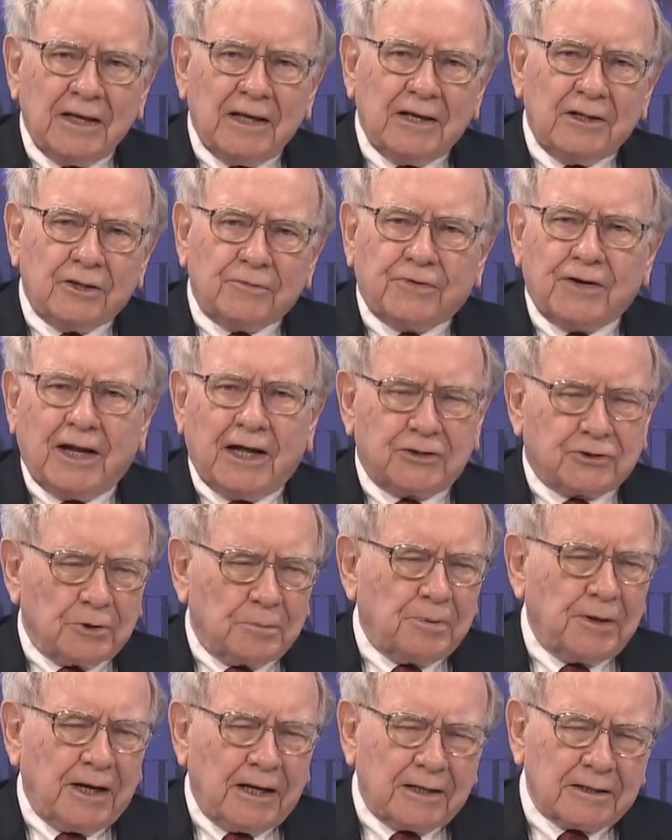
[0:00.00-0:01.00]
in the financial
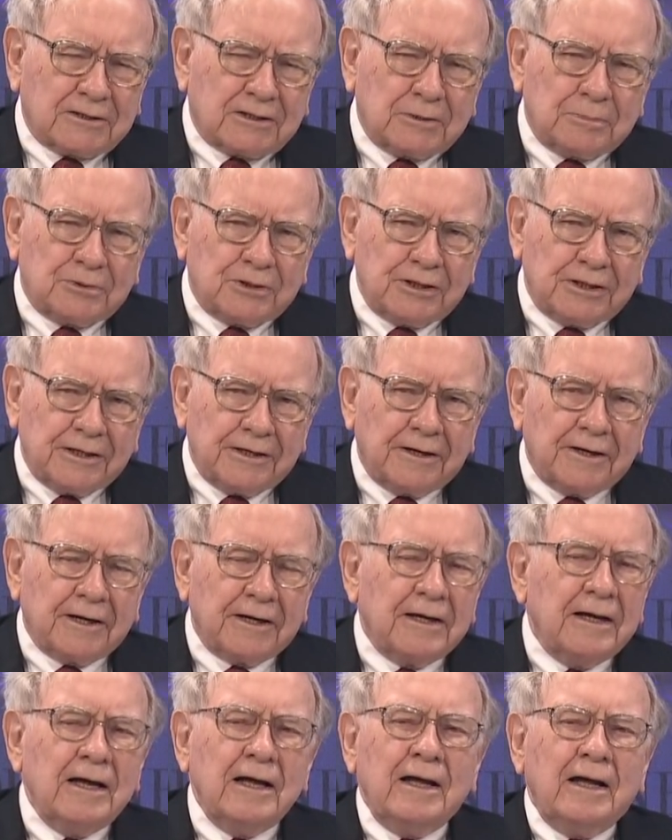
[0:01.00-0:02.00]
products
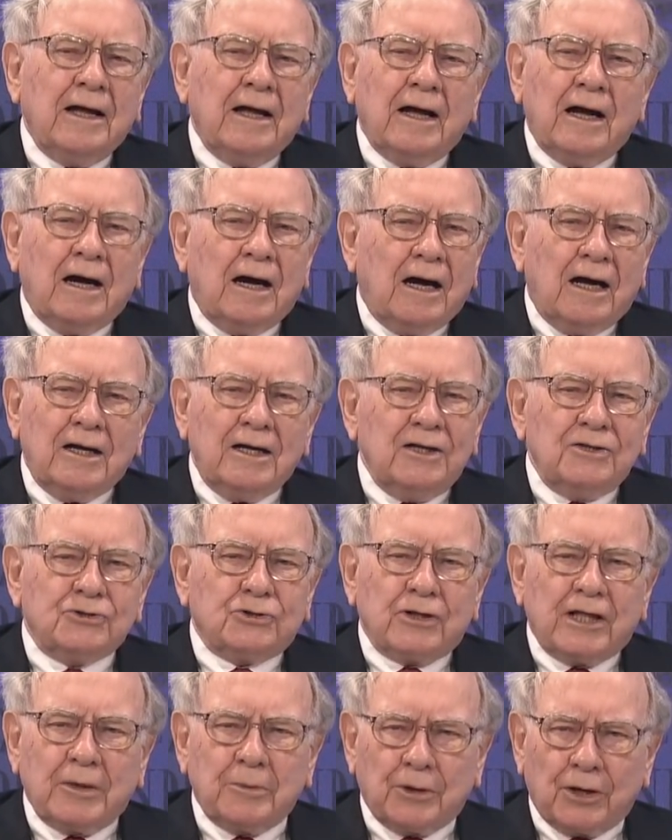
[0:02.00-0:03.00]
subsidiary. Uh,
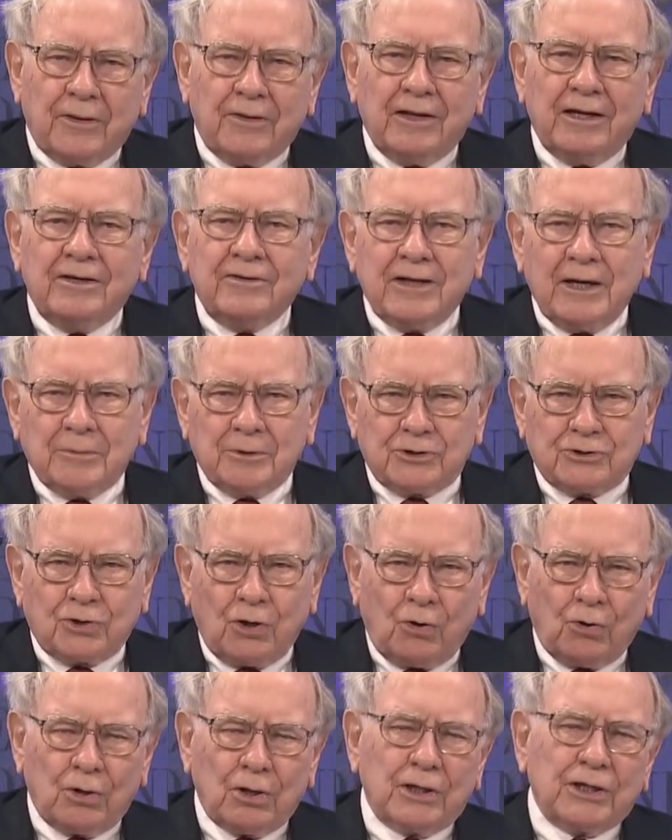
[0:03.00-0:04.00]
so they were they, they were
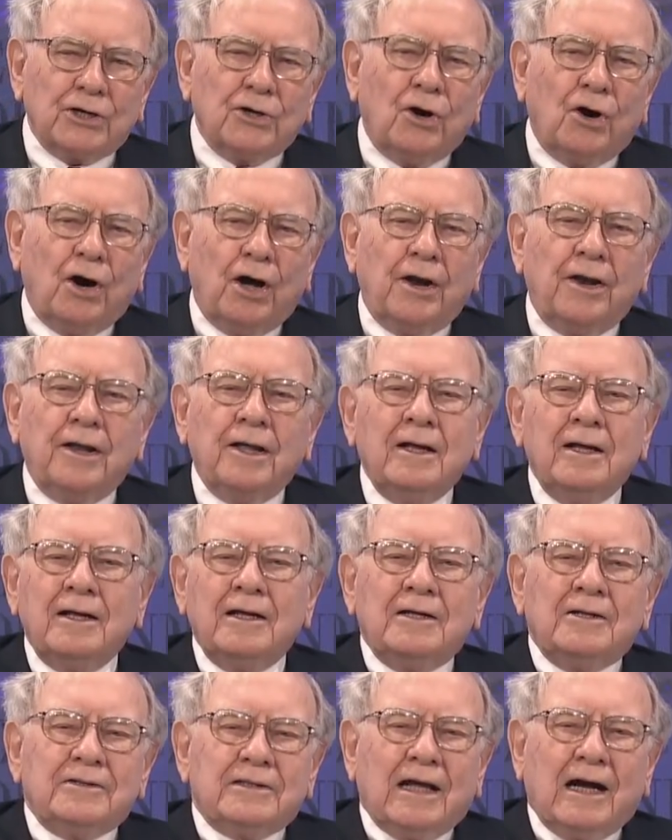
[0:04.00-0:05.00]
totally gone.
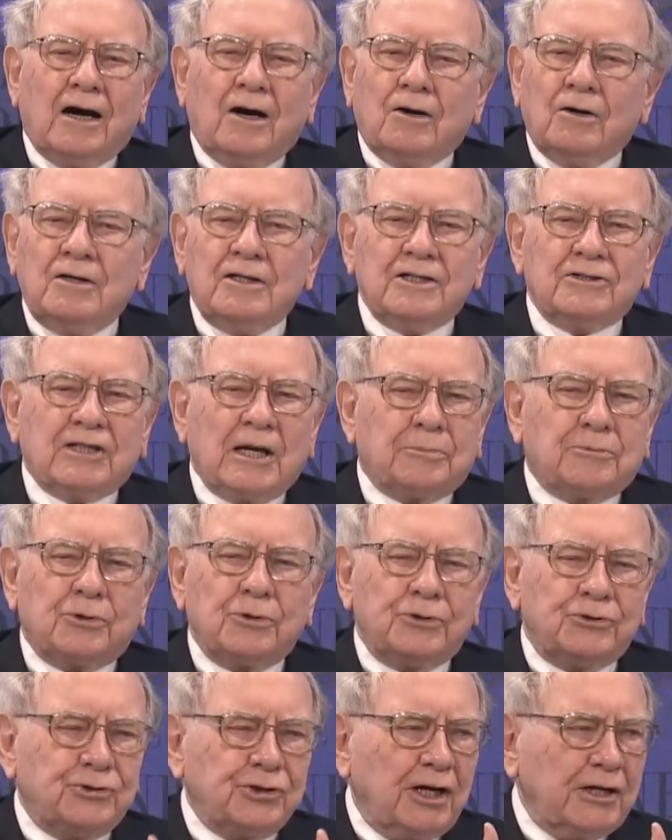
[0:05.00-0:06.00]
Now it's up to
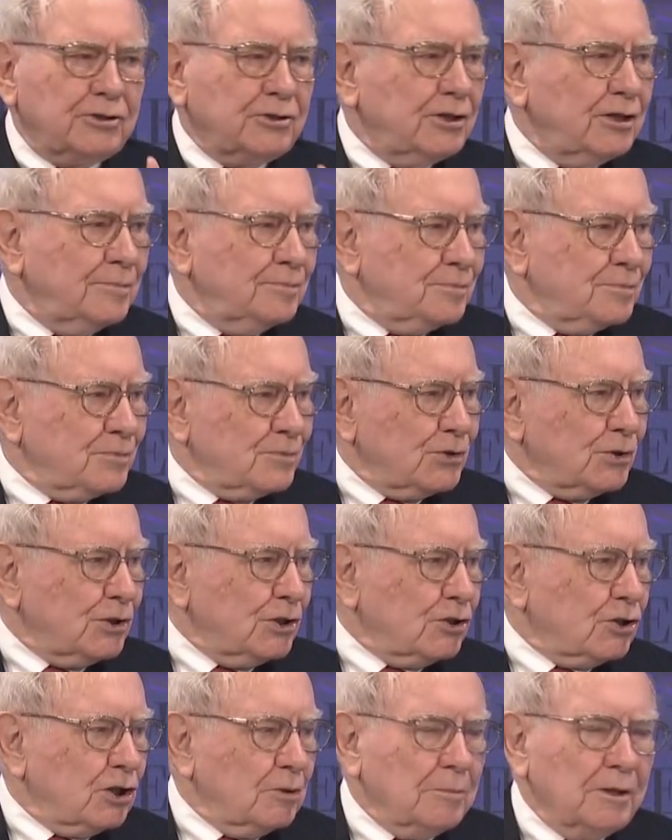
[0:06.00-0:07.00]
a judge to
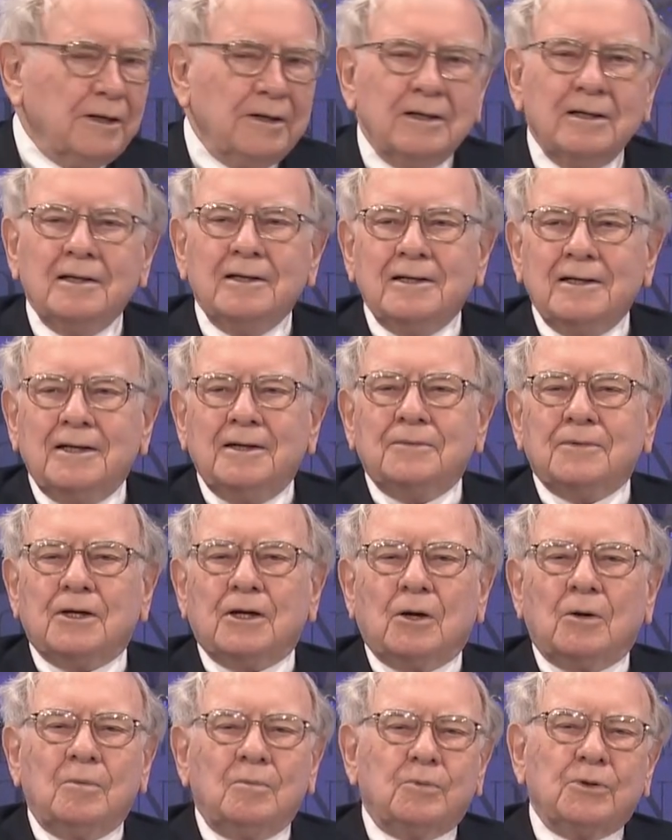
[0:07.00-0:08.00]
determine, you
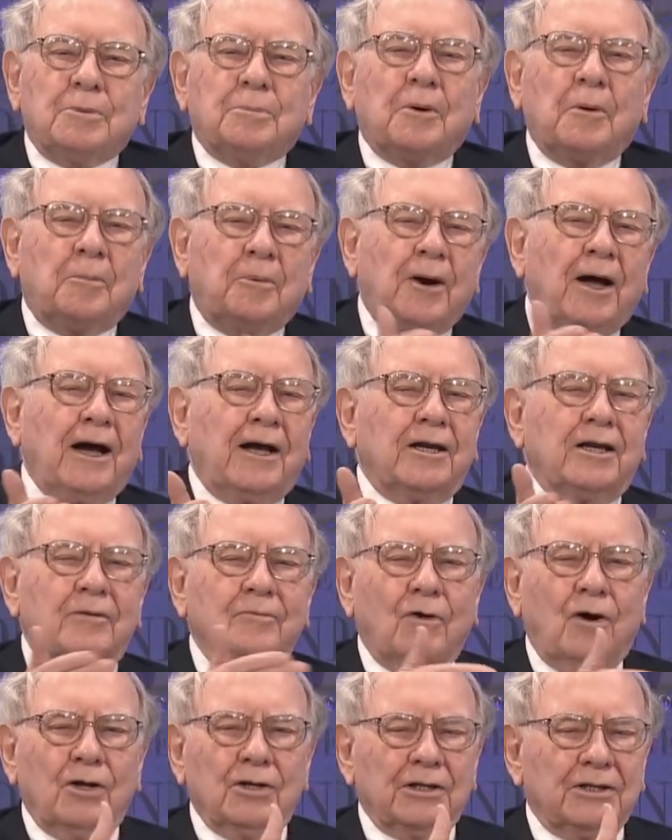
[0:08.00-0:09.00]
know, the propriety
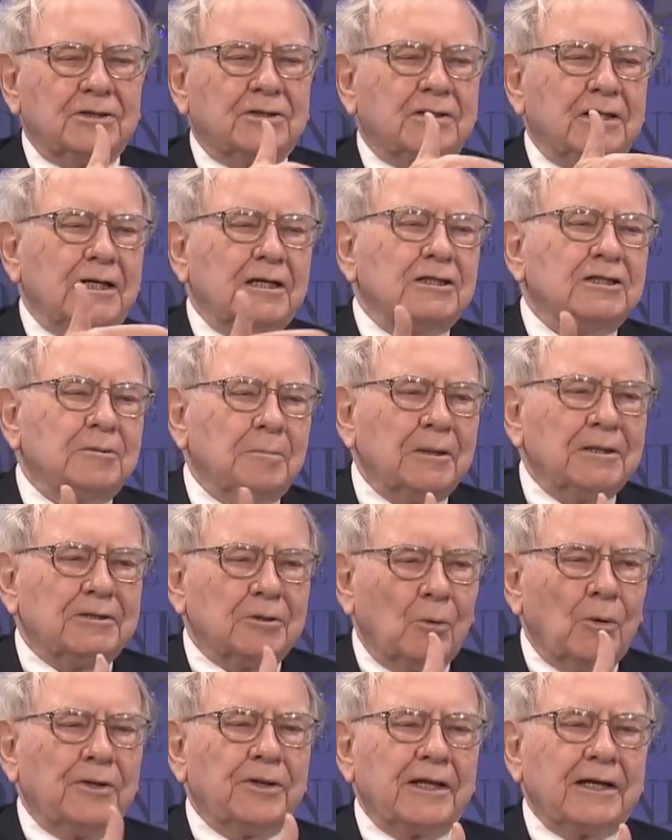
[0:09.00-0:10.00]
of all these things. But
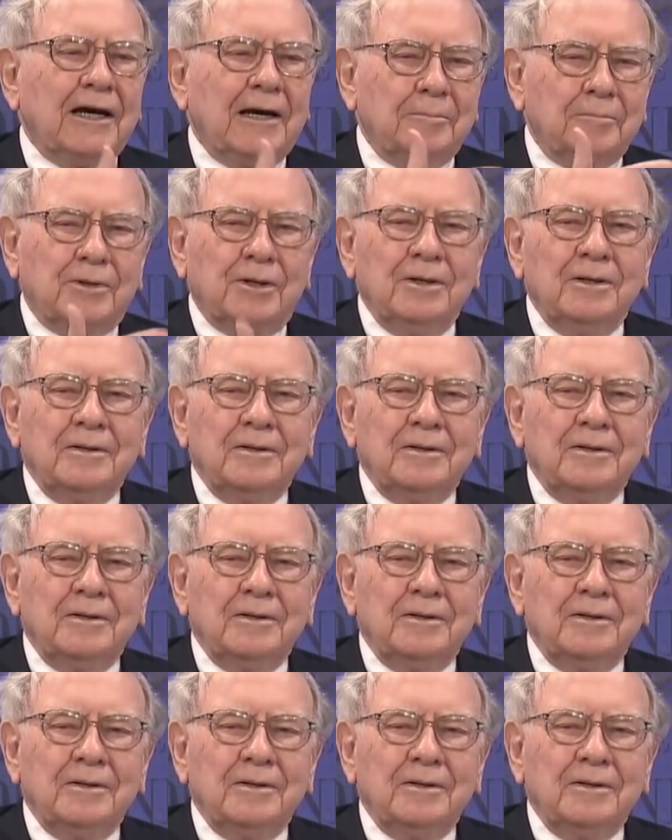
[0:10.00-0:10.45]
the one thing I'm